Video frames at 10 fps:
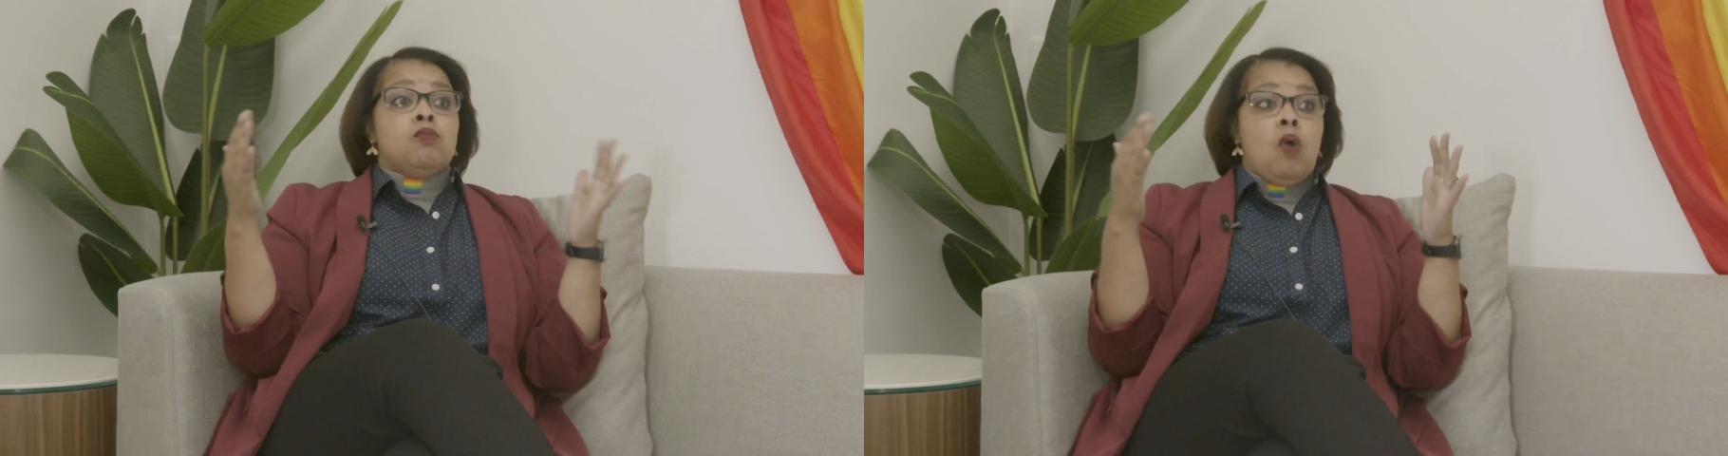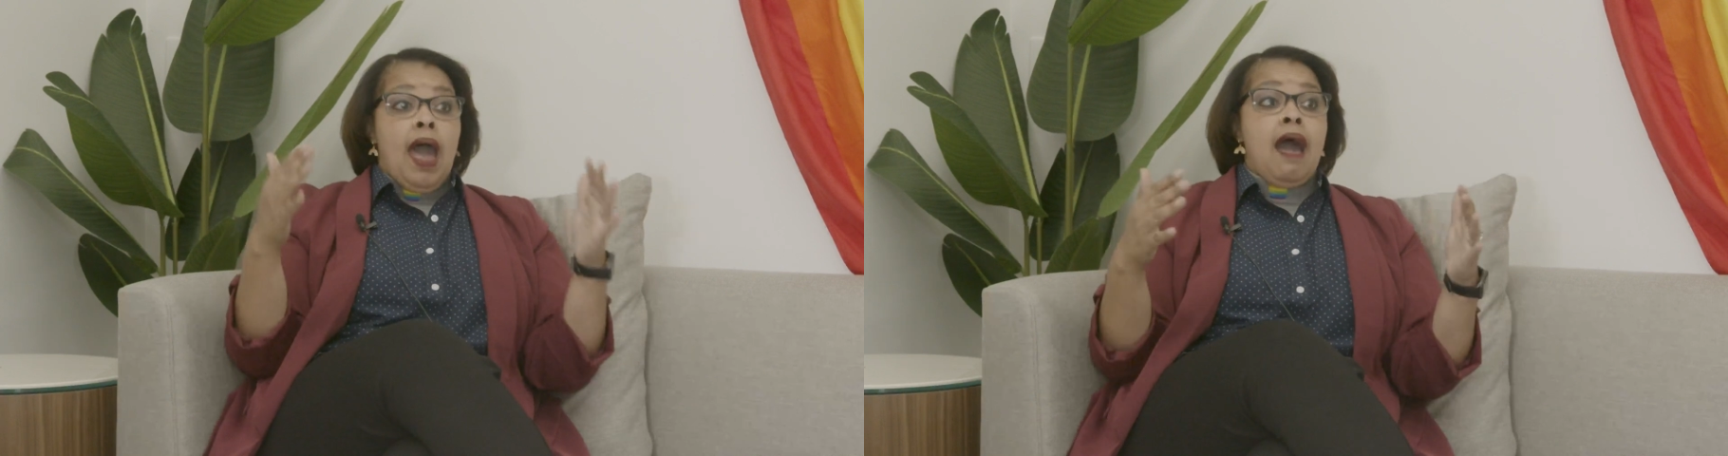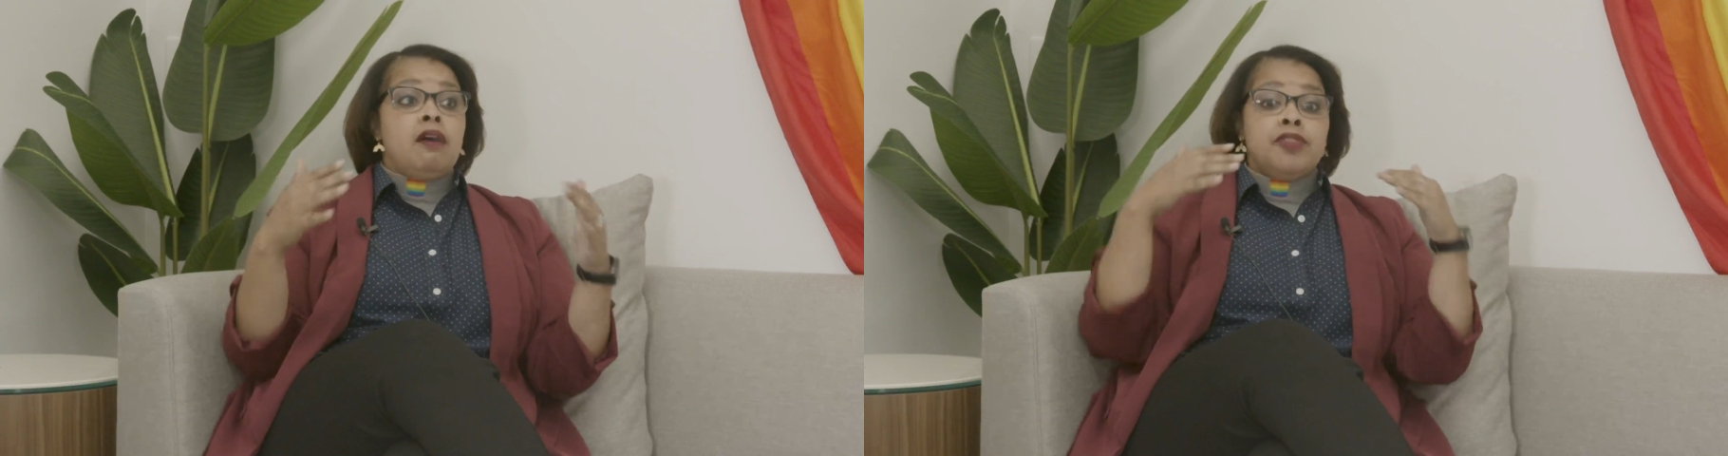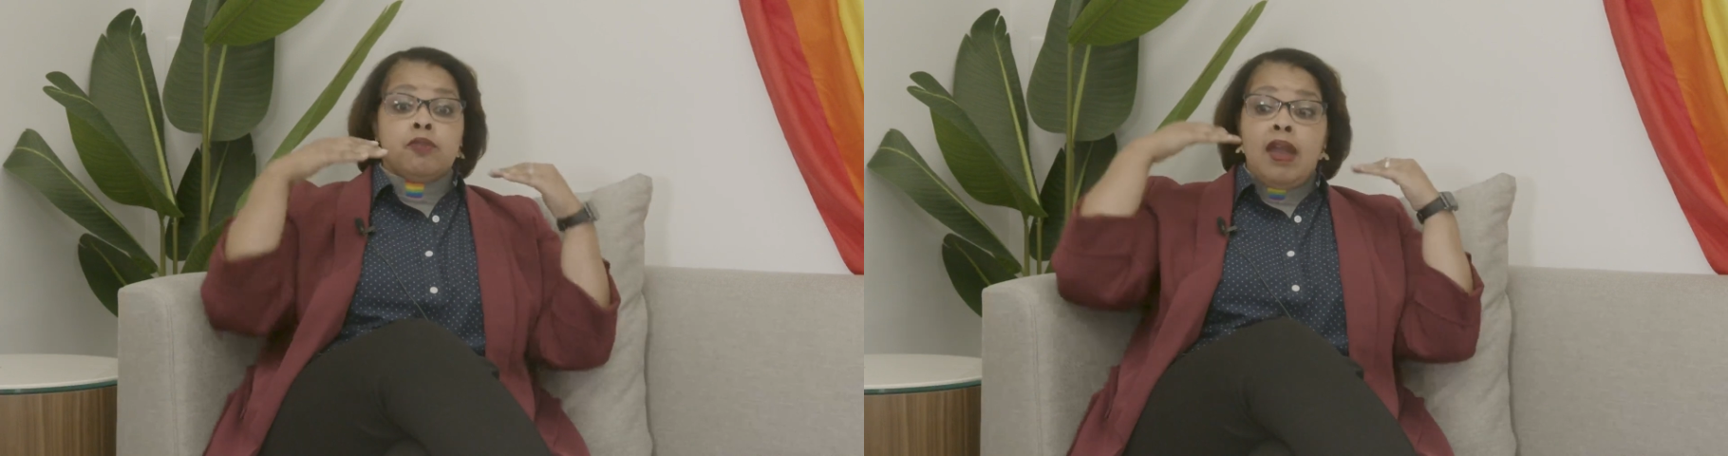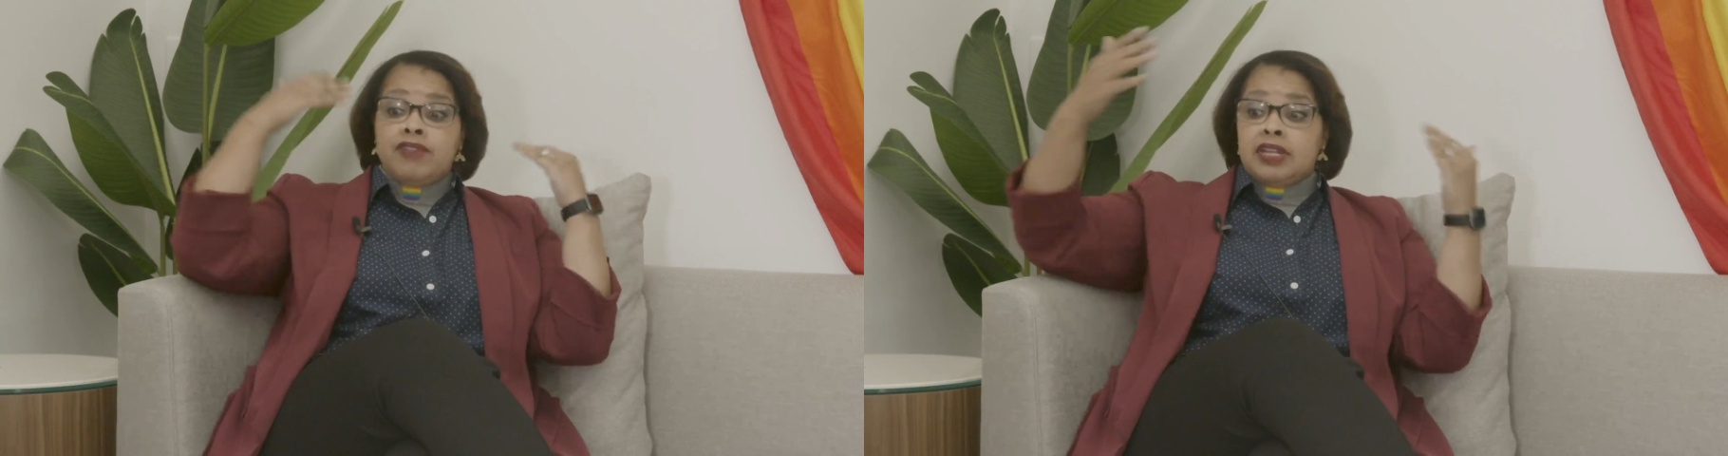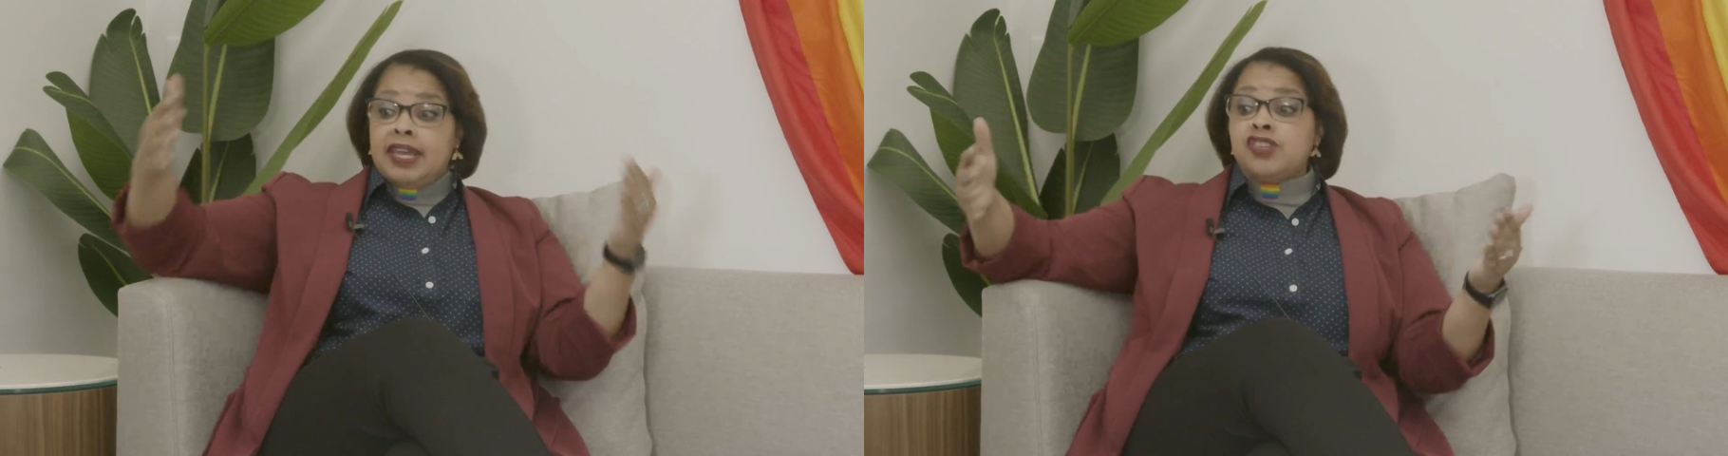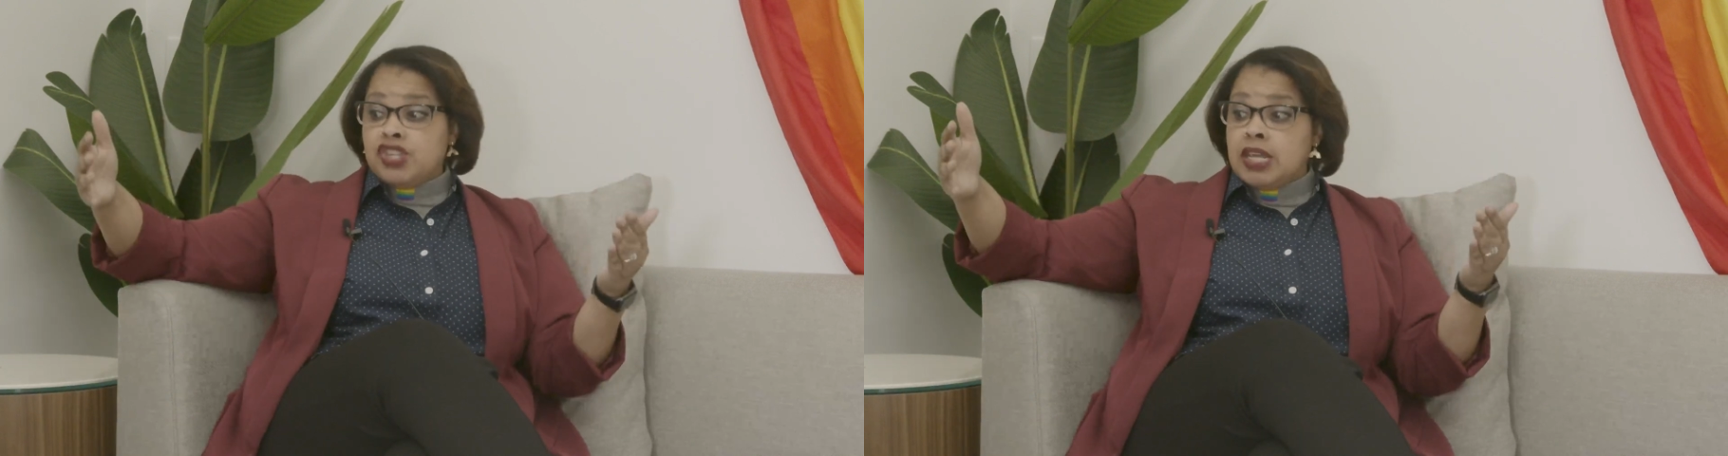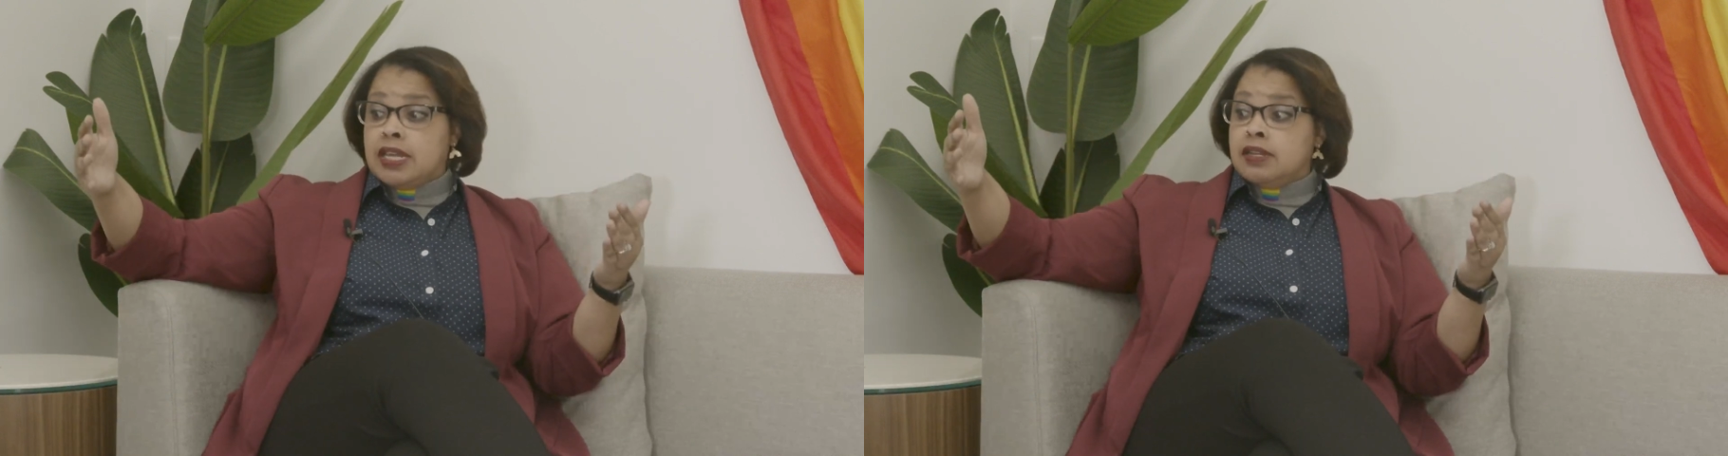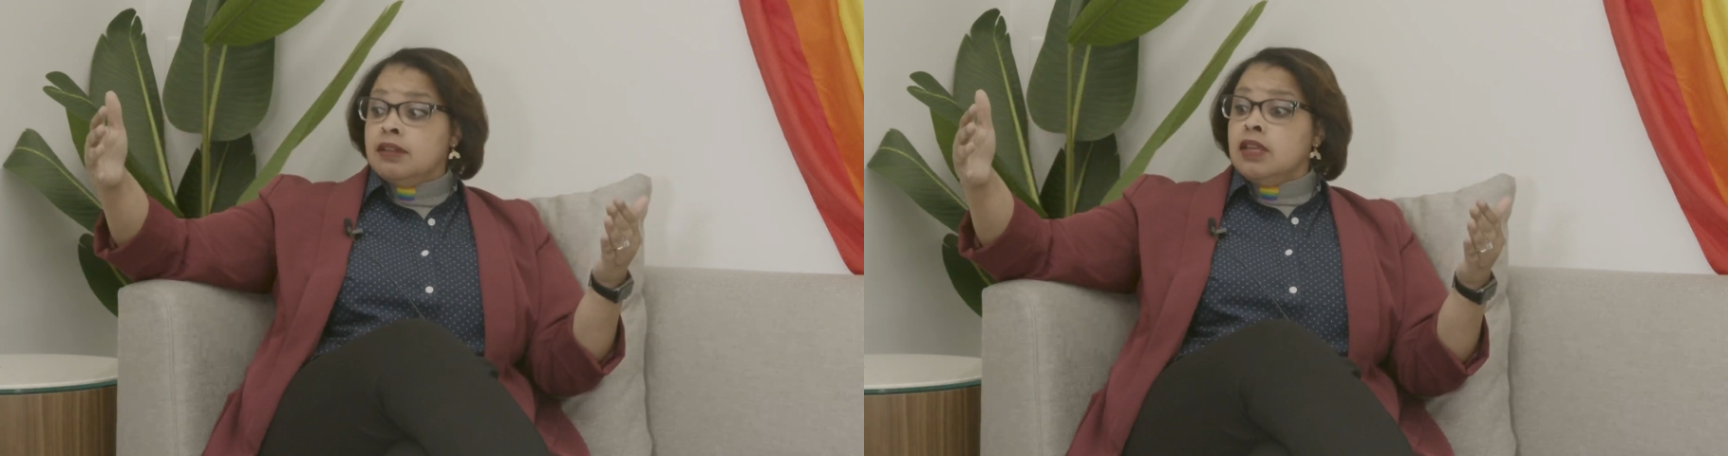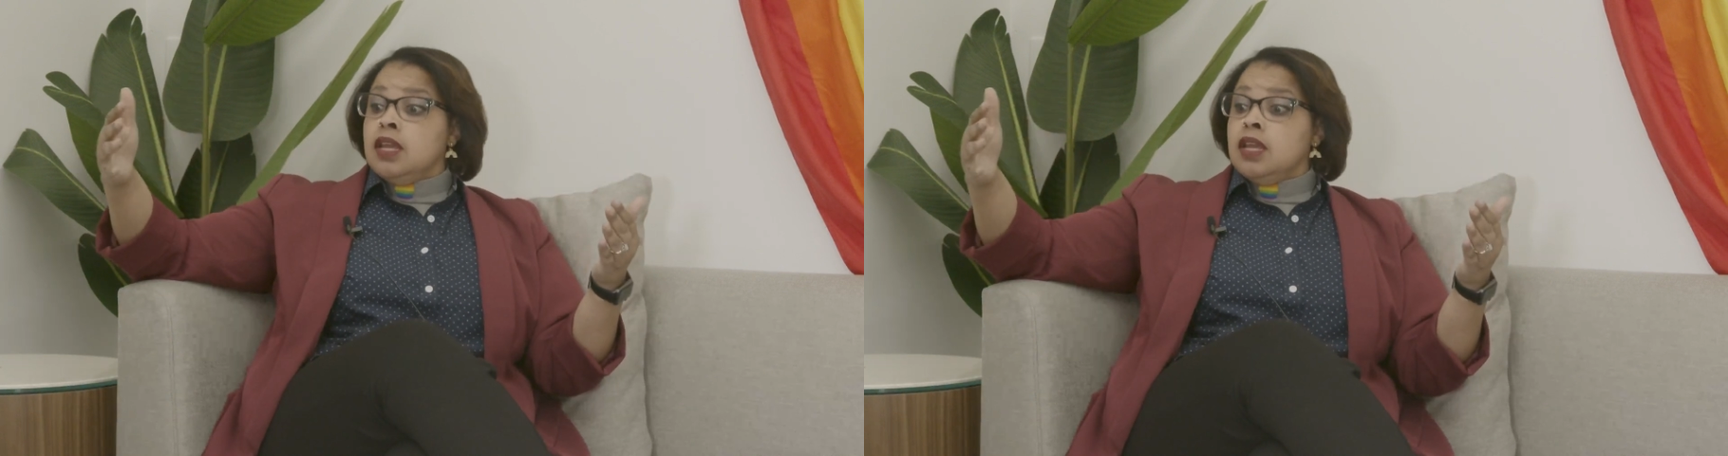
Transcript: while the revelation